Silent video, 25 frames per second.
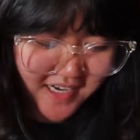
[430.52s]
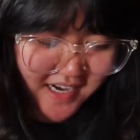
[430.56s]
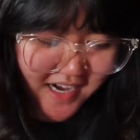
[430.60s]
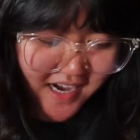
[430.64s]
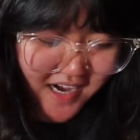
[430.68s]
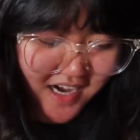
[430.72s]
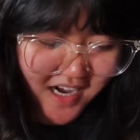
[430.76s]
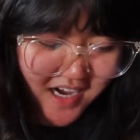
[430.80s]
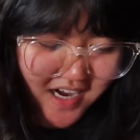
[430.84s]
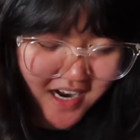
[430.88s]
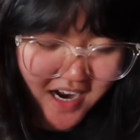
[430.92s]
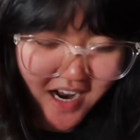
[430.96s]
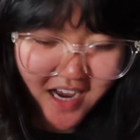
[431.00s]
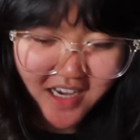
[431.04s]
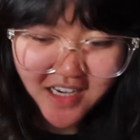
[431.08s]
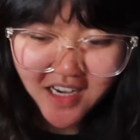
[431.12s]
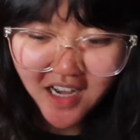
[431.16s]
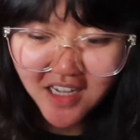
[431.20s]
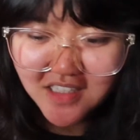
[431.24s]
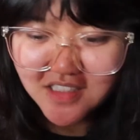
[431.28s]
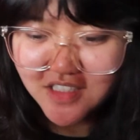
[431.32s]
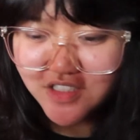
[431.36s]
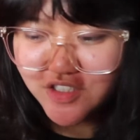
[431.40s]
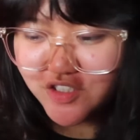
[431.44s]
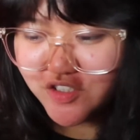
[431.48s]
I
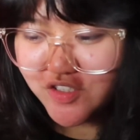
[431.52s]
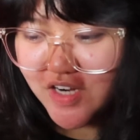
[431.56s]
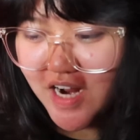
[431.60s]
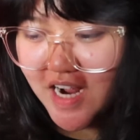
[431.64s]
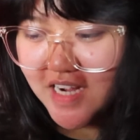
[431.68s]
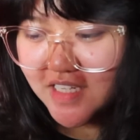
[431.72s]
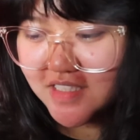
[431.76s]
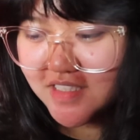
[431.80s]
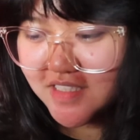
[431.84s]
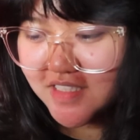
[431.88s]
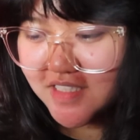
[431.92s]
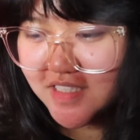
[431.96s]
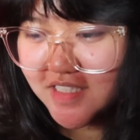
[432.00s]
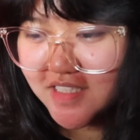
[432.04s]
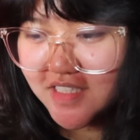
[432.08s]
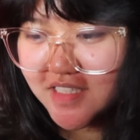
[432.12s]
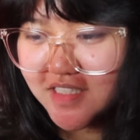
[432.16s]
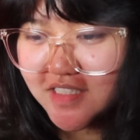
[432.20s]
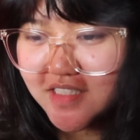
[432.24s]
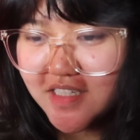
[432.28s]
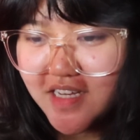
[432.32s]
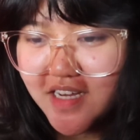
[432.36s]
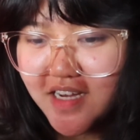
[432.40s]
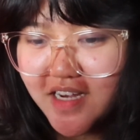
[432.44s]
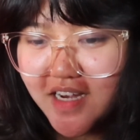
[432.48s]
got
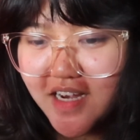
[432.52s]
distracted.